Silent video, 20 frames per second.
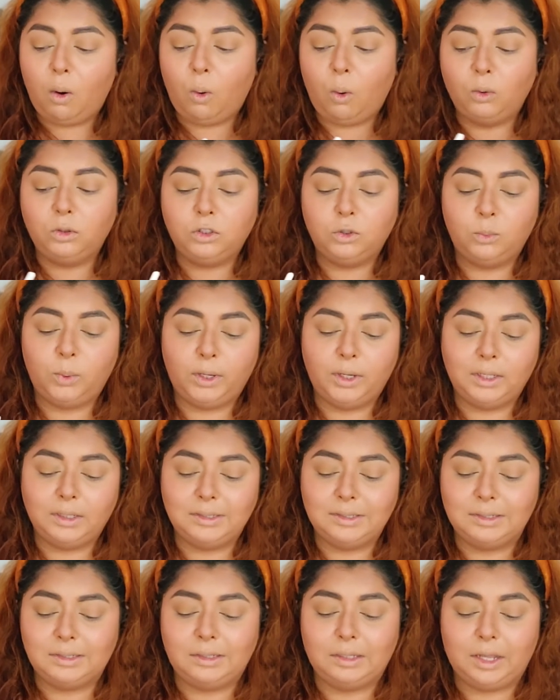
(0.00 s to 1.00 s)
all the way
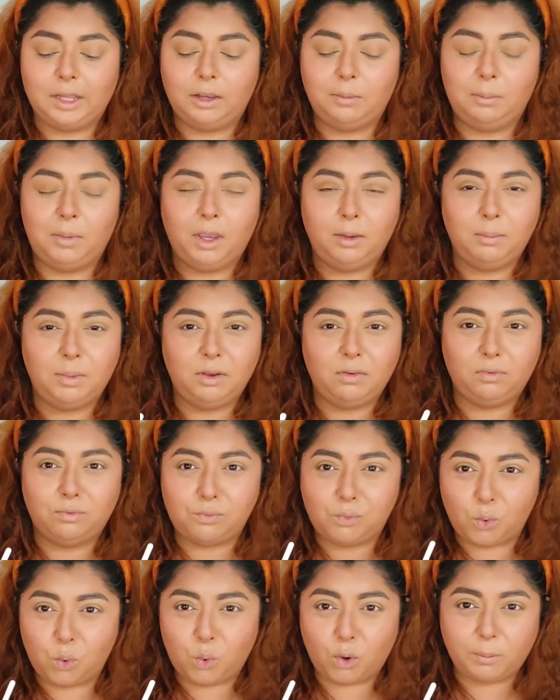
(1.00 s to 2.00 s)
until like maybe
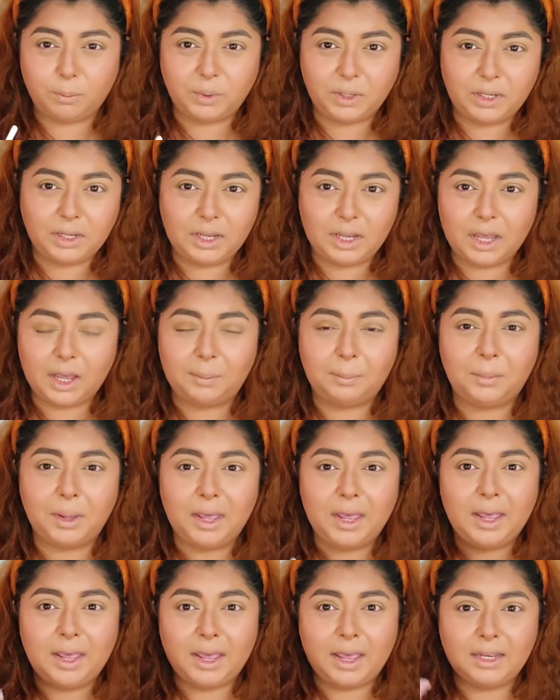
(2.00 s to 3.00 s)
four P M